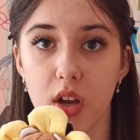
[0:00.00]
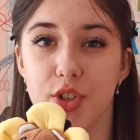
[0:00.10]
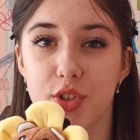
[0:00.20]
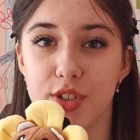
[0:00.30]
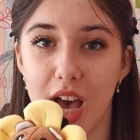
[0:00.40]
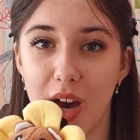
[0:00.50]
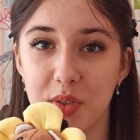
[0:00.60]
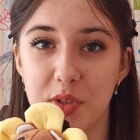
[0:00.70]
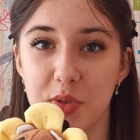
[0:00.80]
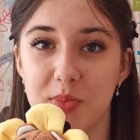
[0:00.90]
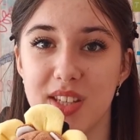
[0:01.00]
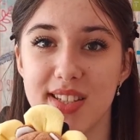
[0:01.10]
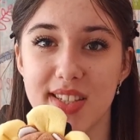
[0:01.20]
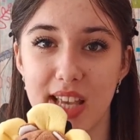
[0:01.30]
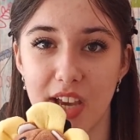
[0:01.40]
turned out to
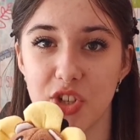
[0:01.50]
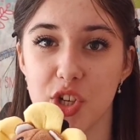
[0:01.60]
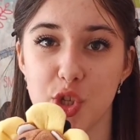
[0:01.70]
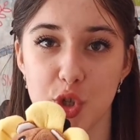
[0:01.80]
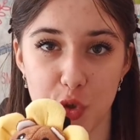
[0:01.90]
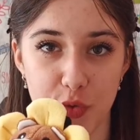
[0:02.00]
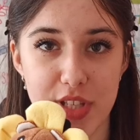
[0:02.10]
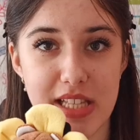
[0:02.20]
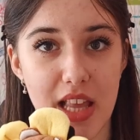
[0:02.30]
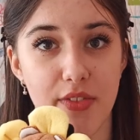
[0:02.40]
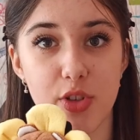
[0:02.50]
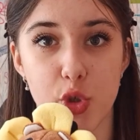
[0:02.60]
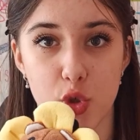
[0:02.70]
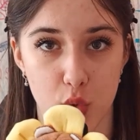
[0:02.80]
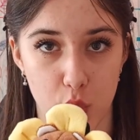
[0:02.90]
be such a surface level
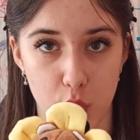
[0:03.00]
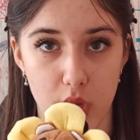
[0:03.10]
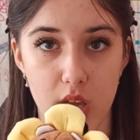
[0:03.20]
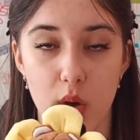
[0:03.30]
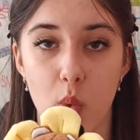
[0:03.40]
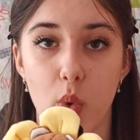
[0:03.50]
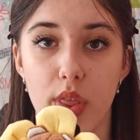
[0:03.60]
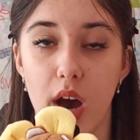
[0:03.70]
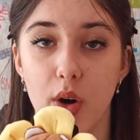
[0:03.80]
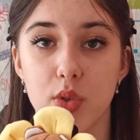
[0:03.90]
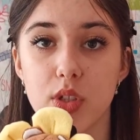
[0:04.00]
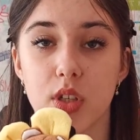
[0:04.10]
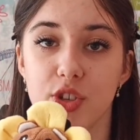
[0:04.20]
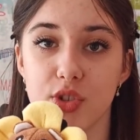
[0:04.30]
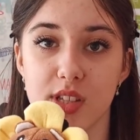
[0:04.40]
story without
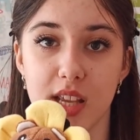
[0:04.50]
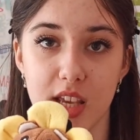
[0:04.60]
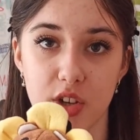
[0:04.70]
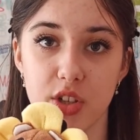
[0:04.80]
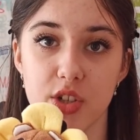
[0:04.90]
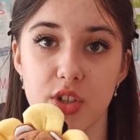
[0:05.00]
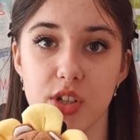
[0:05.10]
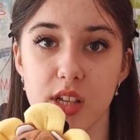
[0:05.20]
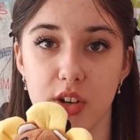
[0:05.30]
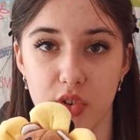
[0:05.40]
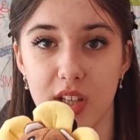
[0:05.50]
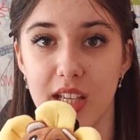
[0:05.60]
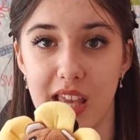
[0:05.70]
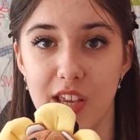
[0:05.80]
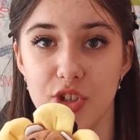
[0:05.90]
interesting characters and a really
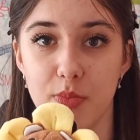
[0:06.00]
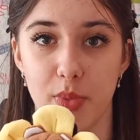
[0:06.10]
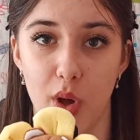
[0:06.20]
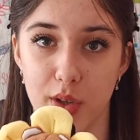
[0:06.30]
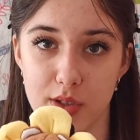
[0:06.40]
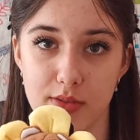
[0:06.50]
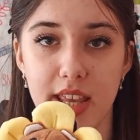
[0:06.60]
engaging plot.